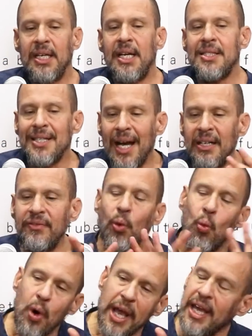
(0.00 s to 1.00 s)
It's kind of
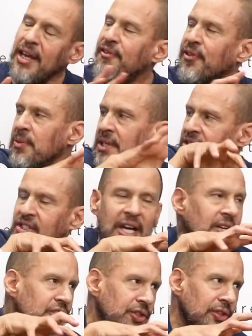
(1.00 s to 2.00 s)
away from the
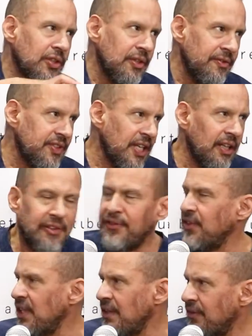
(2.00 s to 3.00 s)
center of Tel
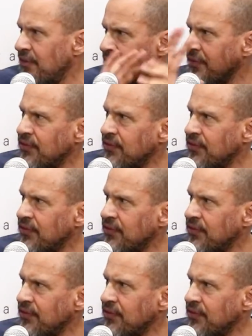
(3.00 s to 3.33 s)
Aviv